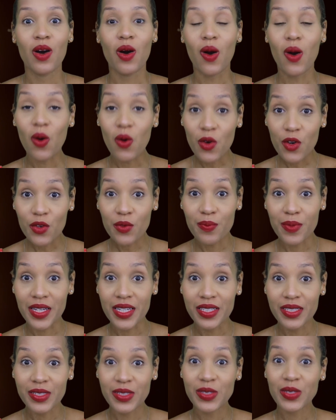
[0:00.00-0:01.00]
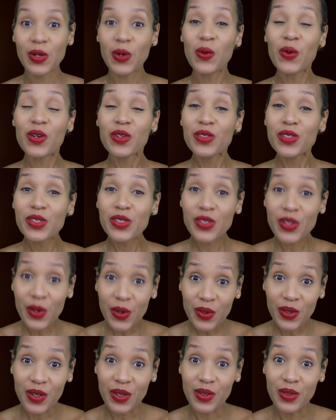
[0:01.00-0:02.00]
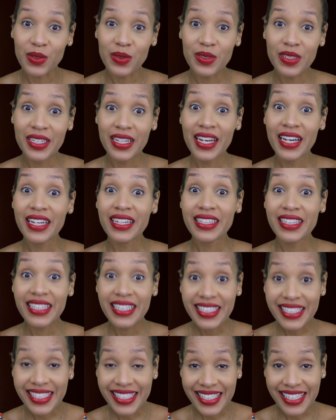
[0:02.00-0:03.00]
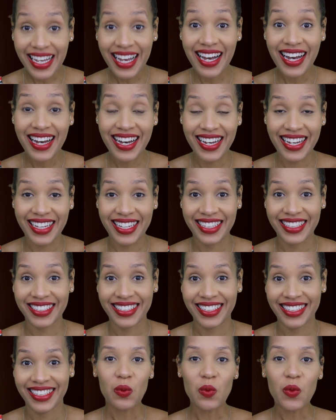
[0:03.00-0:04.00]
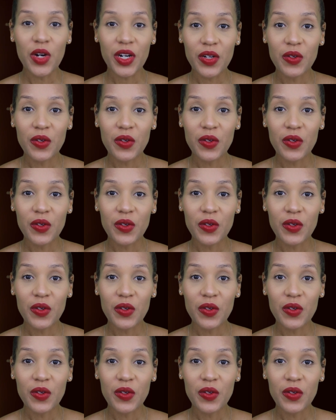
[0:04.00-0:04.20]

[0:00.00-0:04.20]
orbits or circles the sun. We're